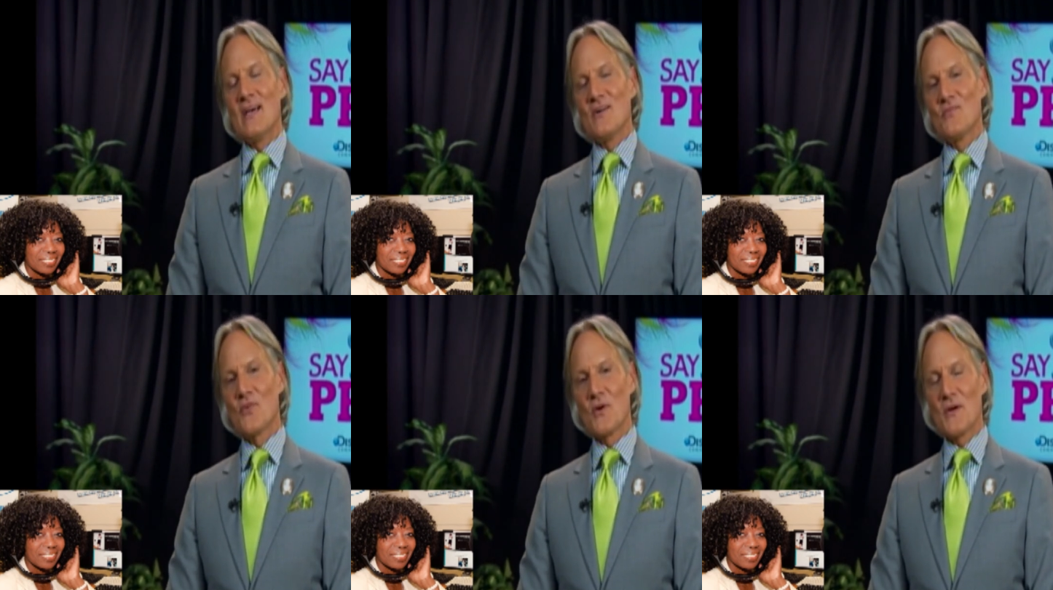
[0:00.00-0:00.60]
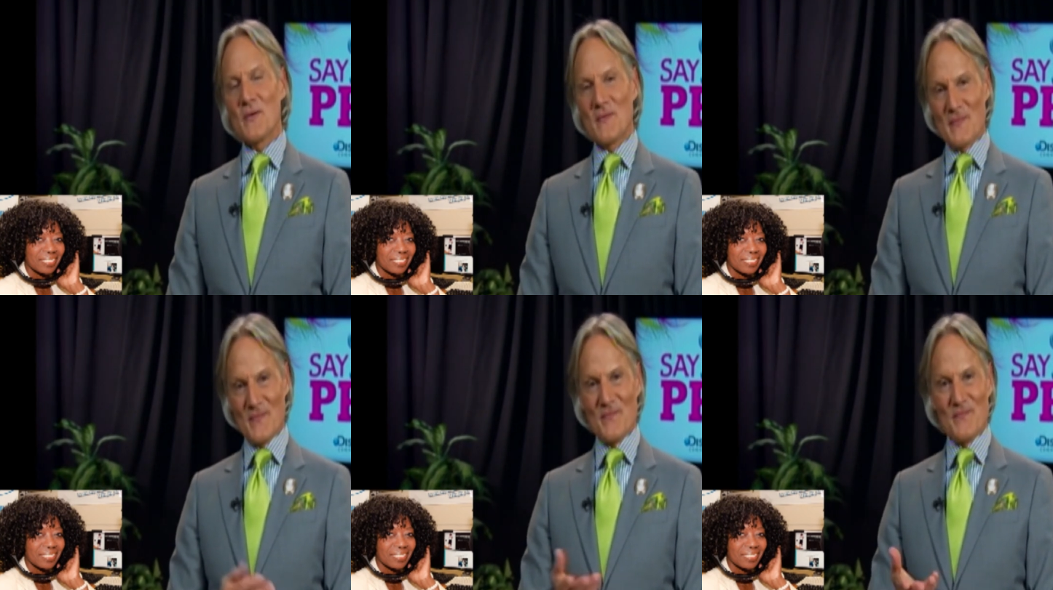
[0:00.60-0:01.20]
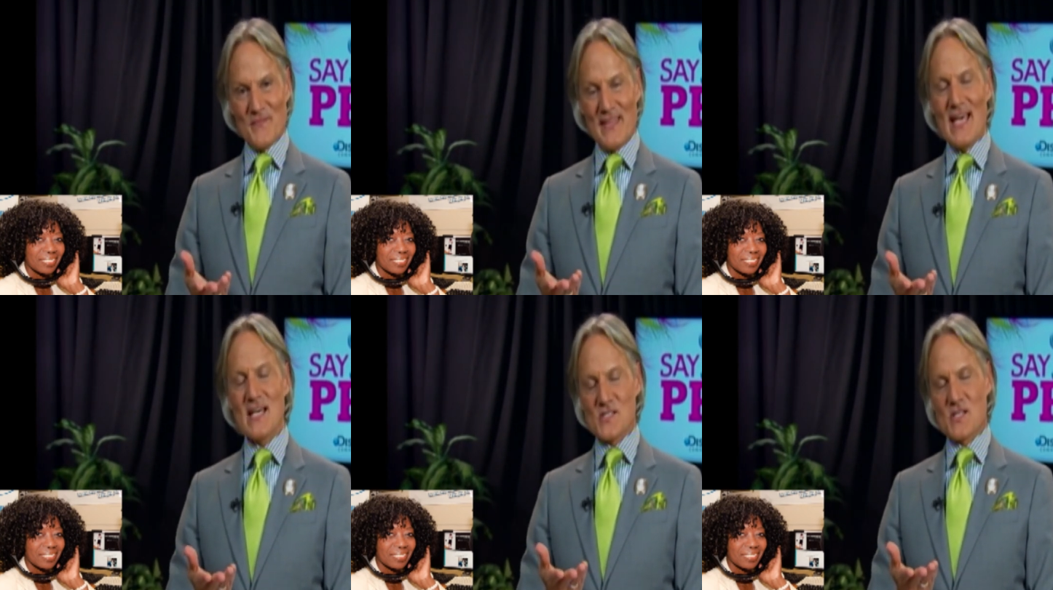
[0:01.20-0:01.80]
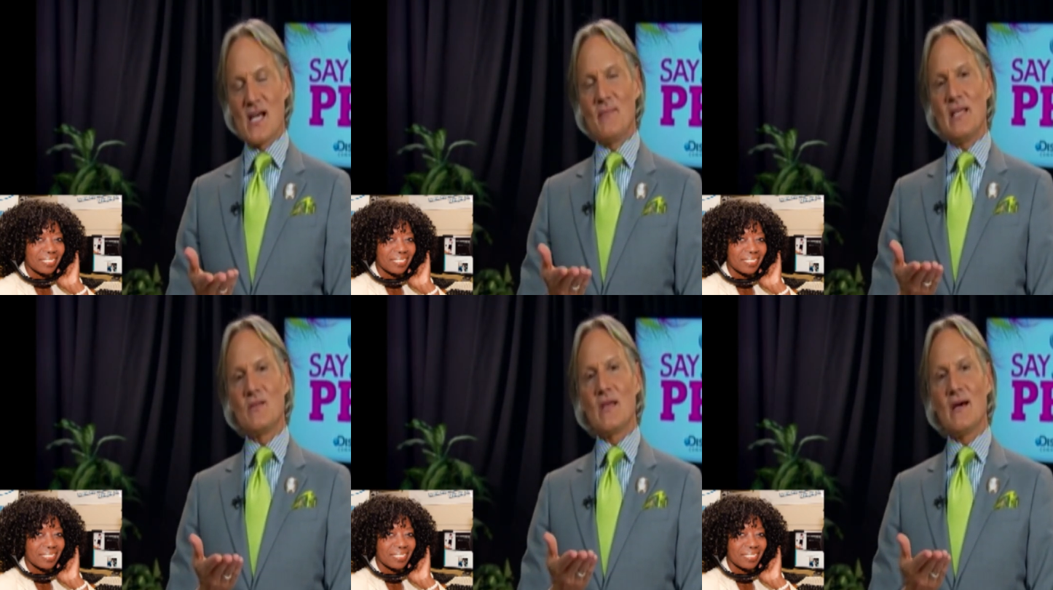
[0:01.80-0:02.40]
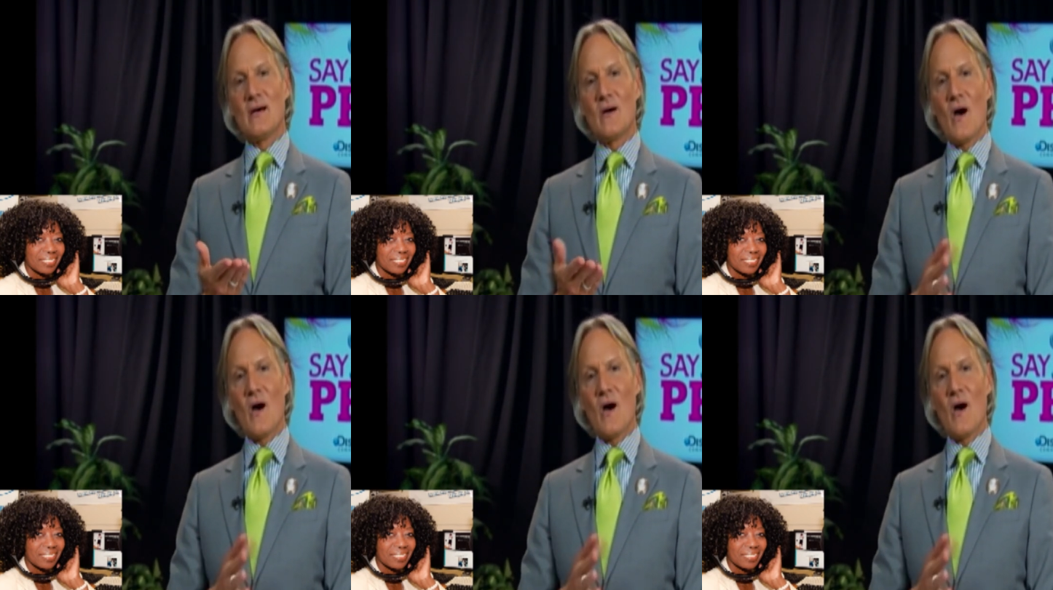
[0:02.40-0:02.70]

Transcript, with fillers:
Speaker 1: For yes, I mean uh,